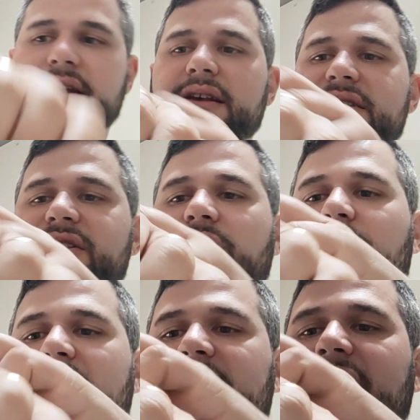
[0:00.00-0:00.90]
So
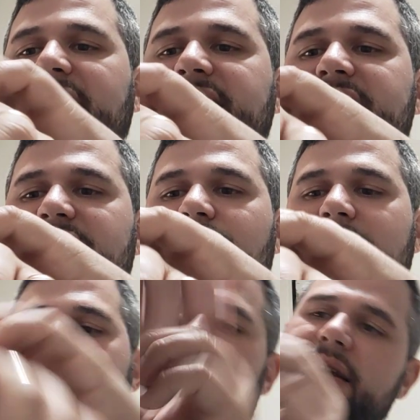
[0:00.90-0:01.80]
what I like to do,
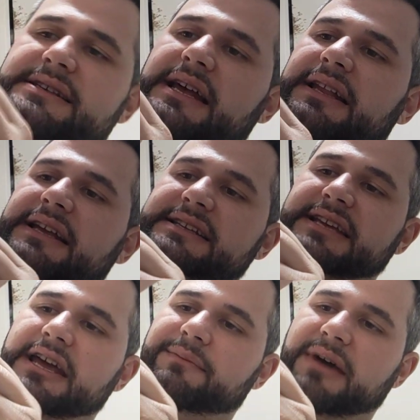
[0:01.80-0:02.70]
right, is I like to
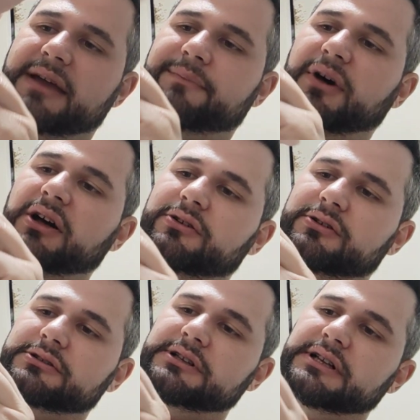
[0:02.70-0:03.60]
get my buckle